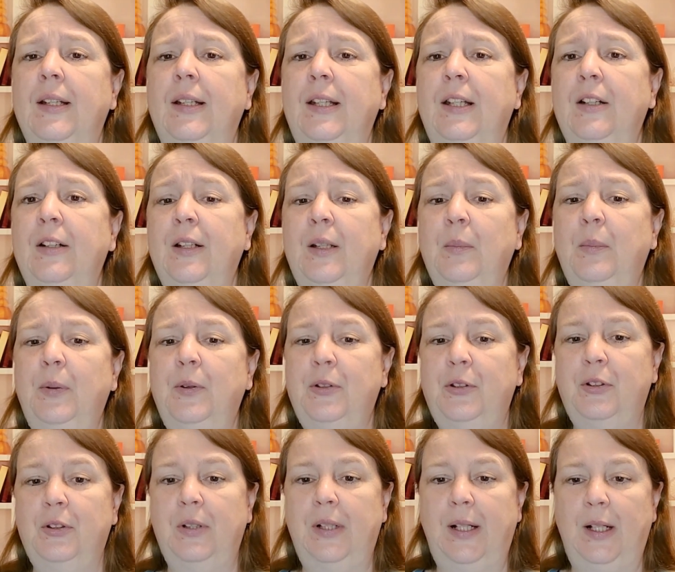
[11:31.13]
Kirian
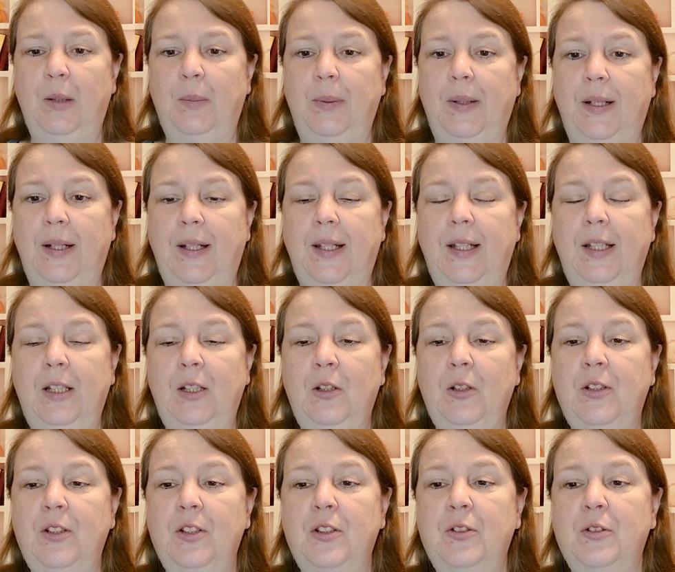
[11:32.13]
pushed her hair back. He
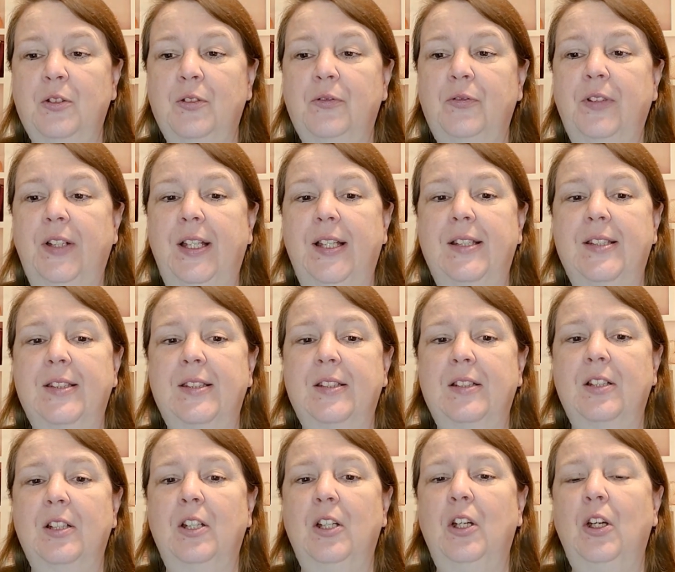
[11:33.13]
looked into her face.
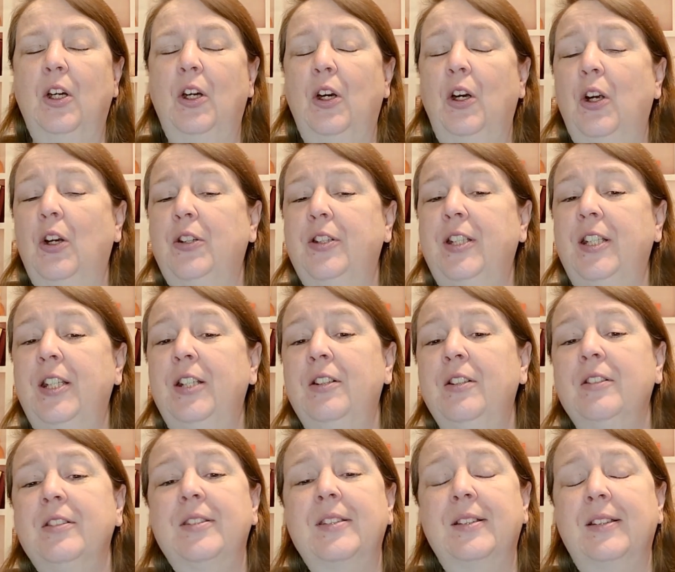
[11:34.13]
Her
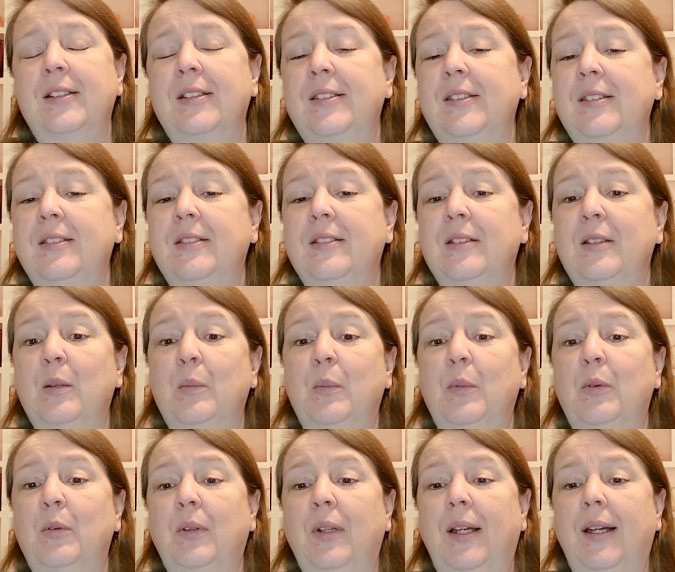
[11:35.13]
tears glistened in the
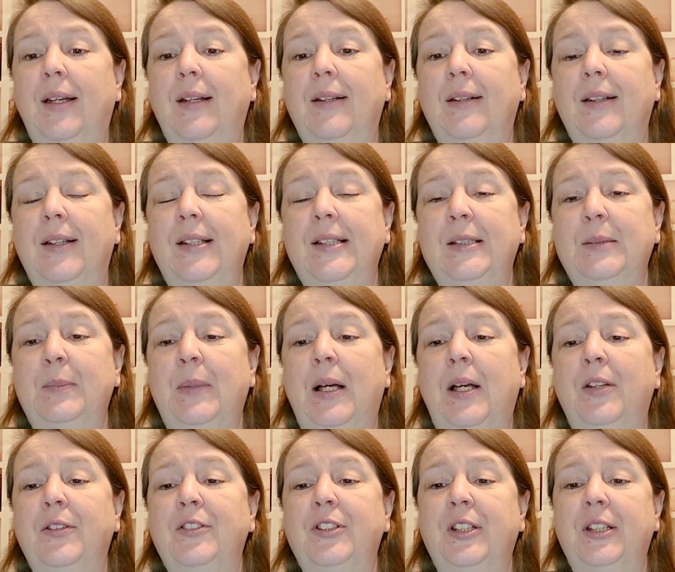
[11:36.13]
moonlight. He
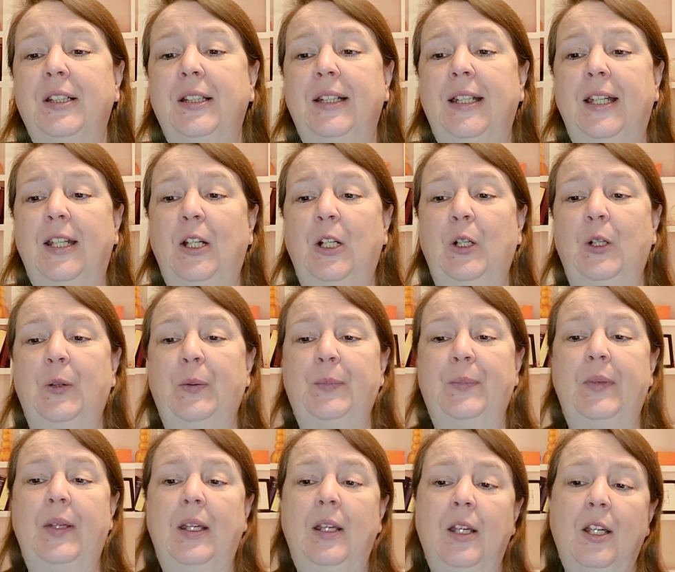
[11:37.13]
smiled gently at her.
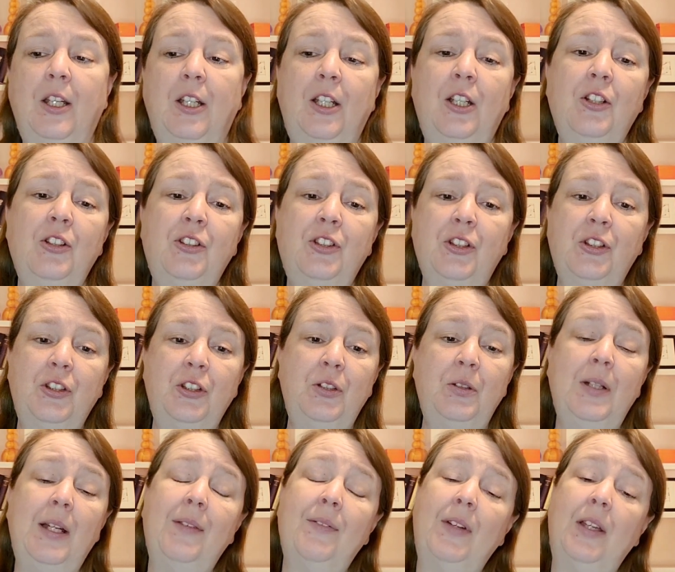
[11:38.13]
Kirsha,
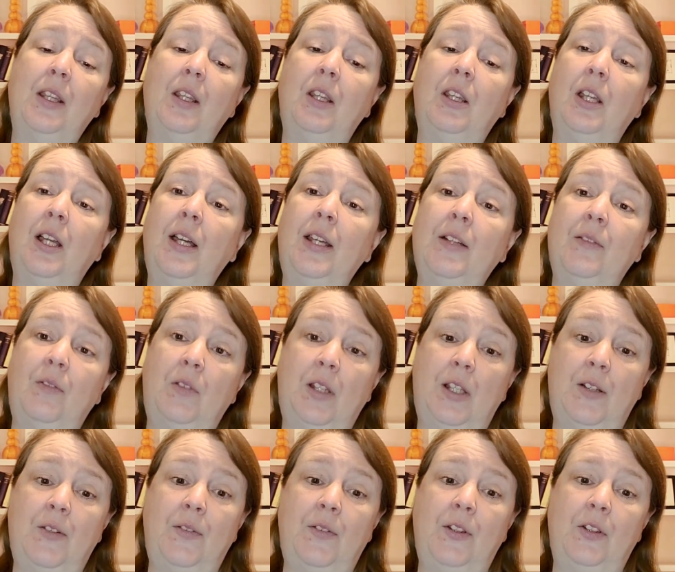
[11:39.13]
you have a lot of
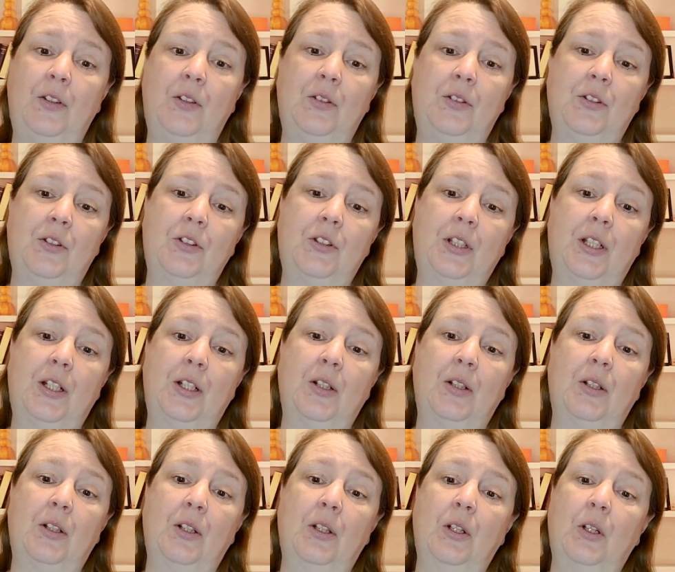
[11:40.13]
love in you to share.
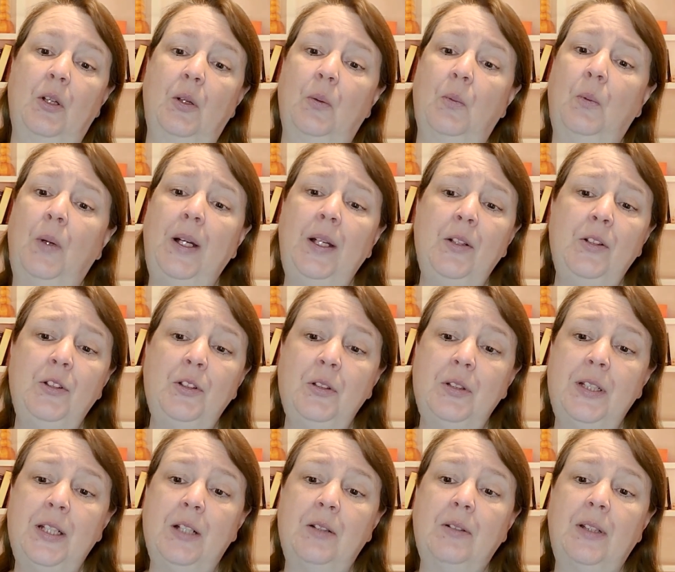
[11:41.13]
Why don't you
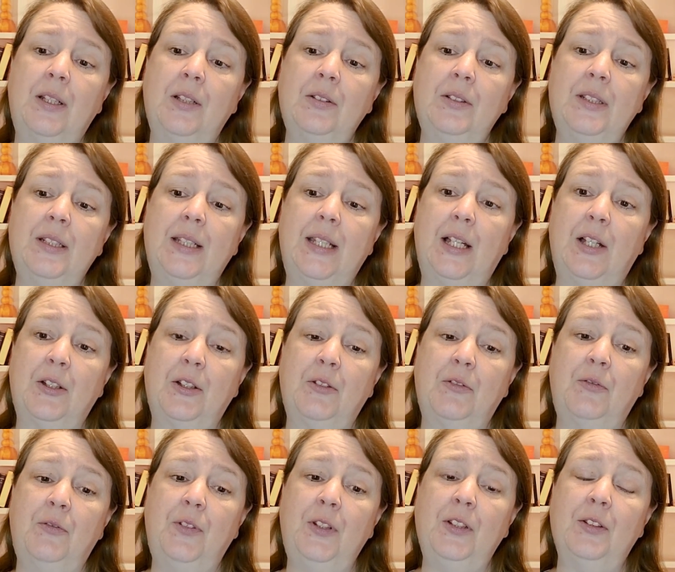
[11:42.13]
tell Kilty how you
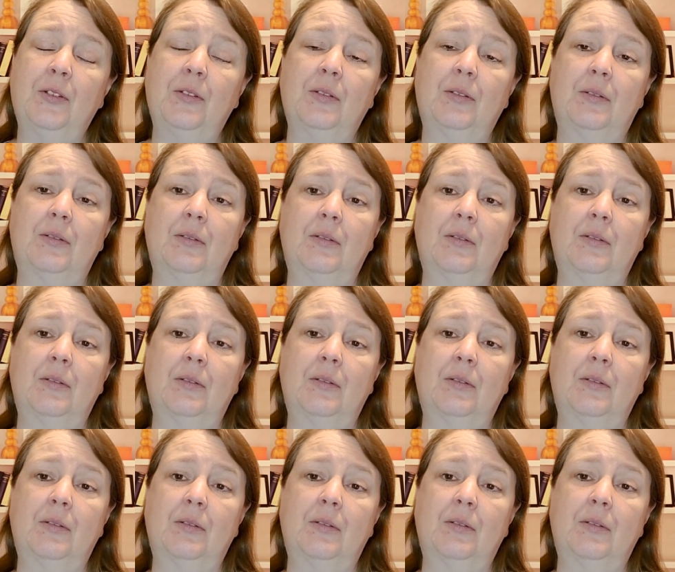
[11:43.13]
feel?